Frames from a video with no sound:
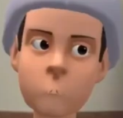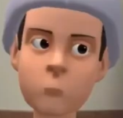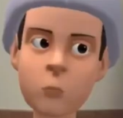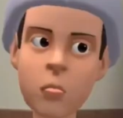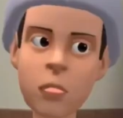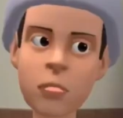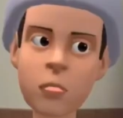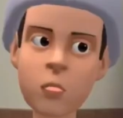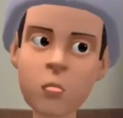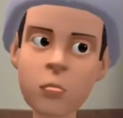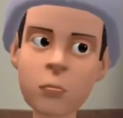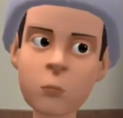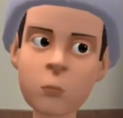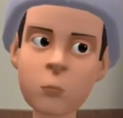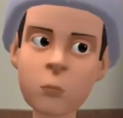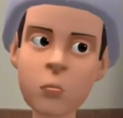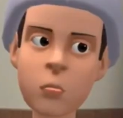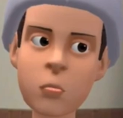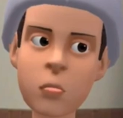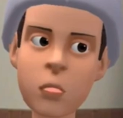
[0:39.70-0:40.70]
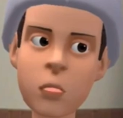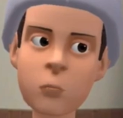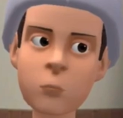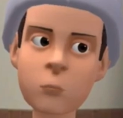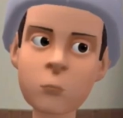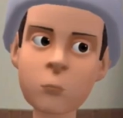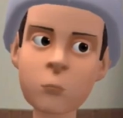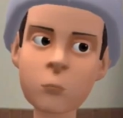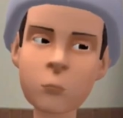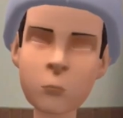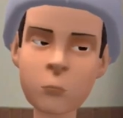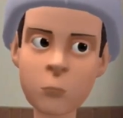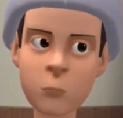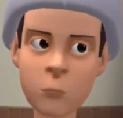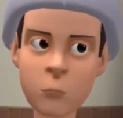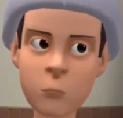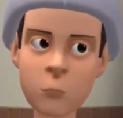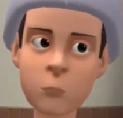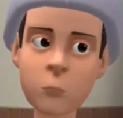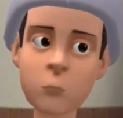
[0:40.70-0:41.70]
know, right?
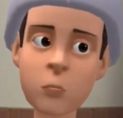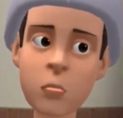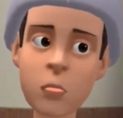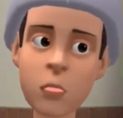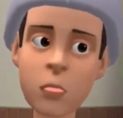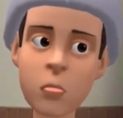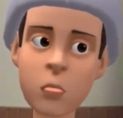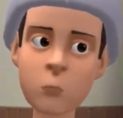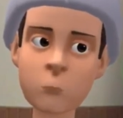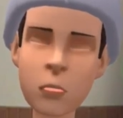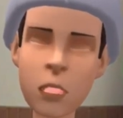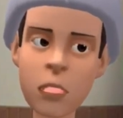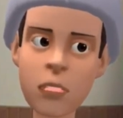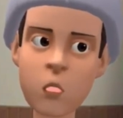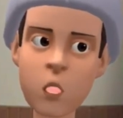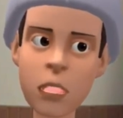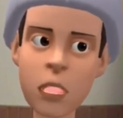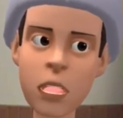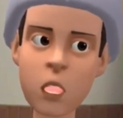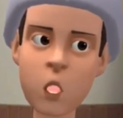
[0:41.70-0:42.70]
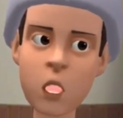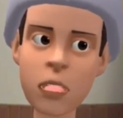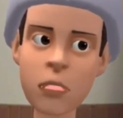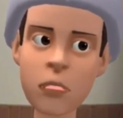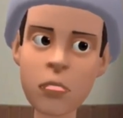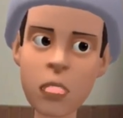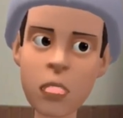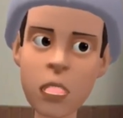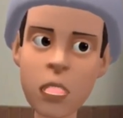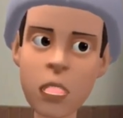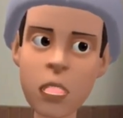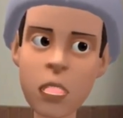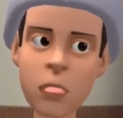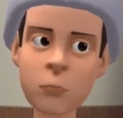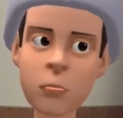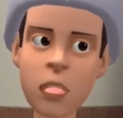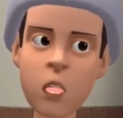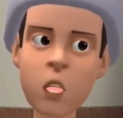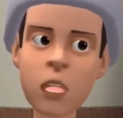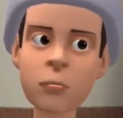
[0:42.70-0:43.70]
I can't believe we took a field trip
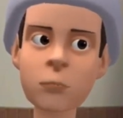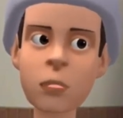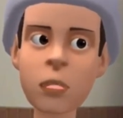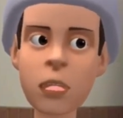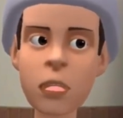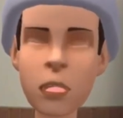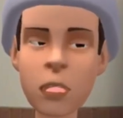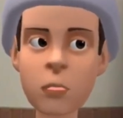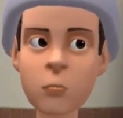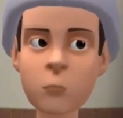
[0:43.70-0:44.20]
to a beach.